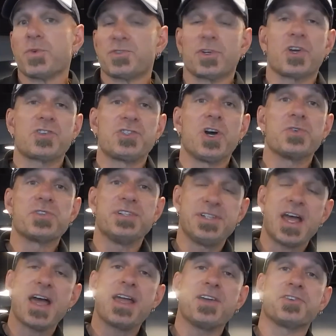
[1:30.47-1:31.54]
which I'll show
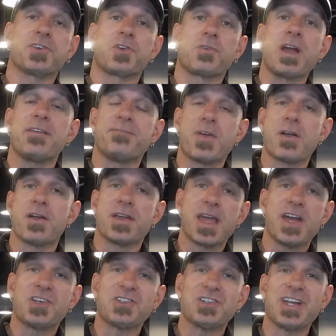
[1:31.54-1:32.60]
today, is a great
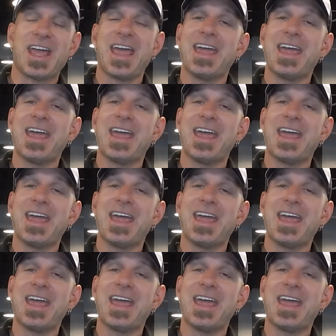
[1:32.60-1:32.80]
variation